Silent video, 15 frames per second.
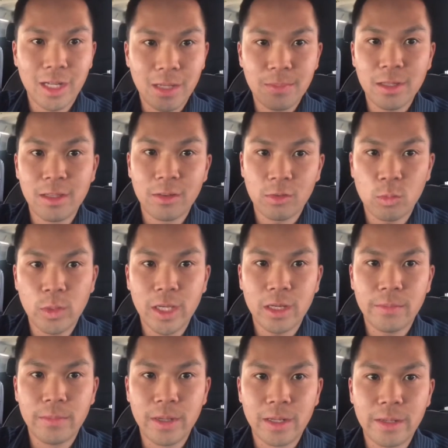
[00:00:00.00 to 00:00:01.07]
going to be this week,
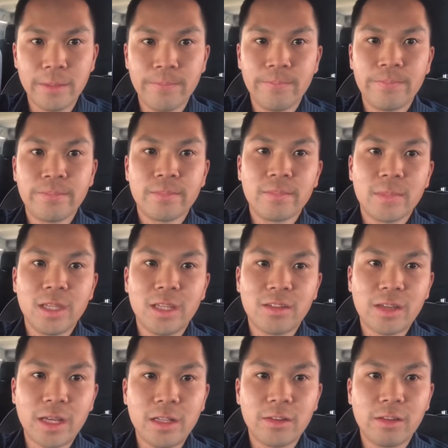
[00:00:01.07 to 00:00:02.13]
but the
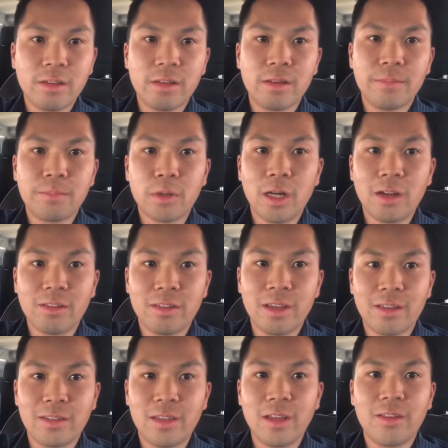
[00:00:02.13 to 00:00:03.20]
sales
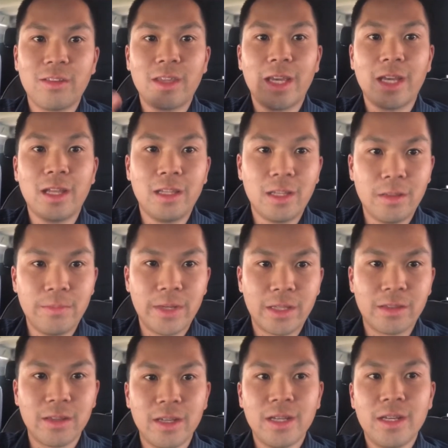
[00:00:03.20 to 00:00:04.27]
process does take a little bit.
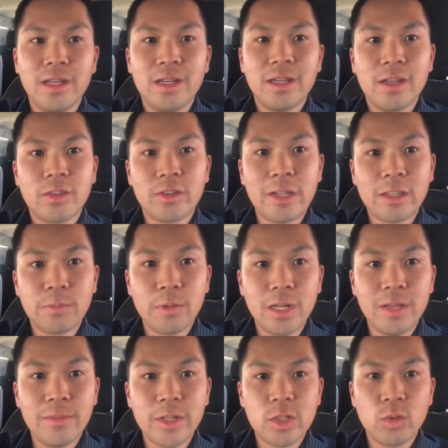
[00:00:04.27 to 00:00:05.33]
So that's
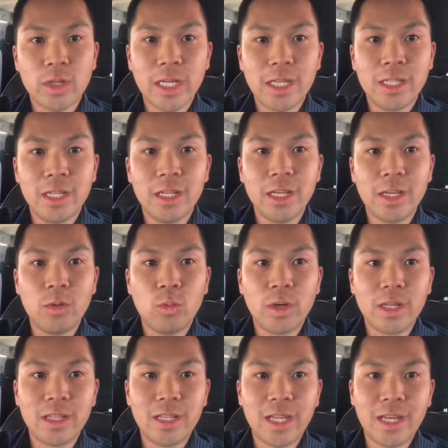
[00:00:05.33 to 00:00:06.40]
pretty much what I did in
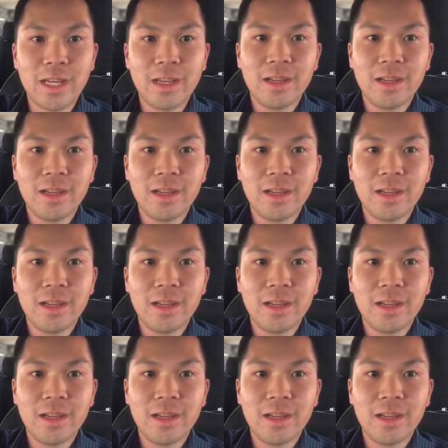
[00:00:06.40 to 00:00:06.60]
one day.